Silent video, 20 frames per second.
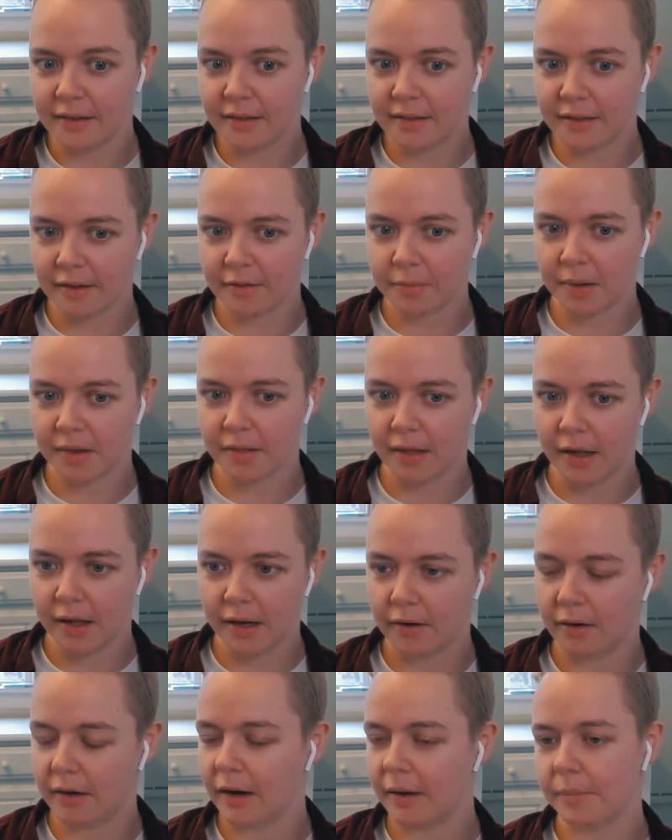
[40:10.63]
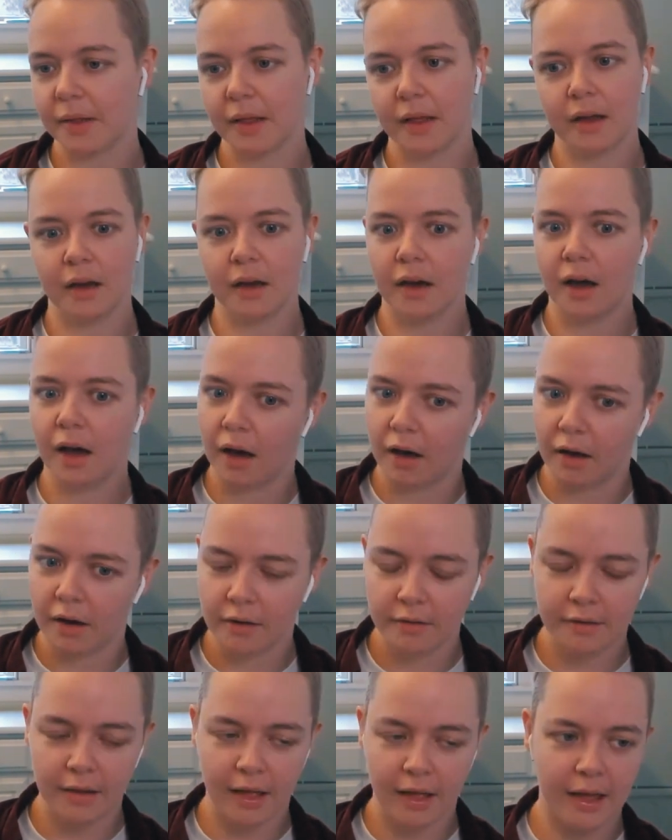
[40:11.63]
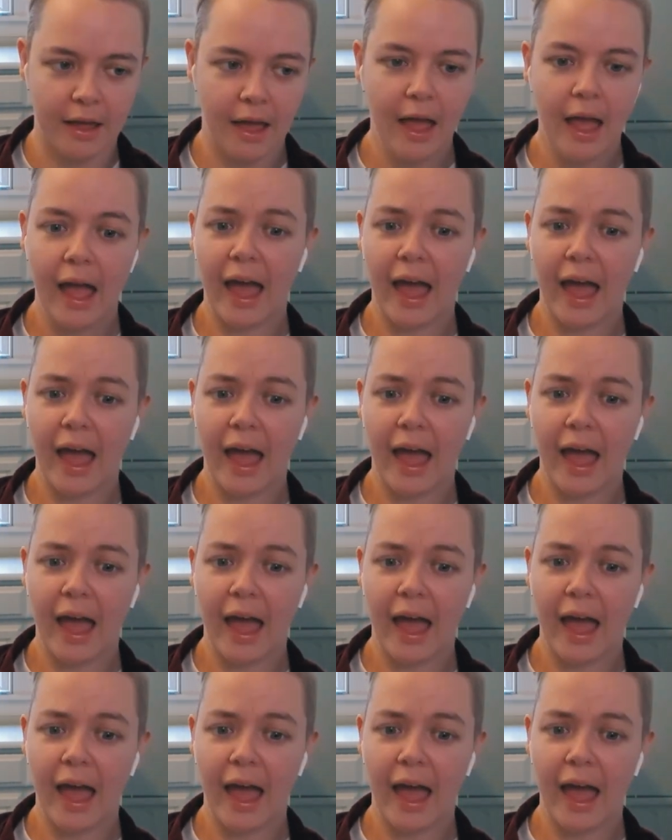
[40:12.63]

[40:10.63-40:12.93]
six months later and I'd be like, oh, like,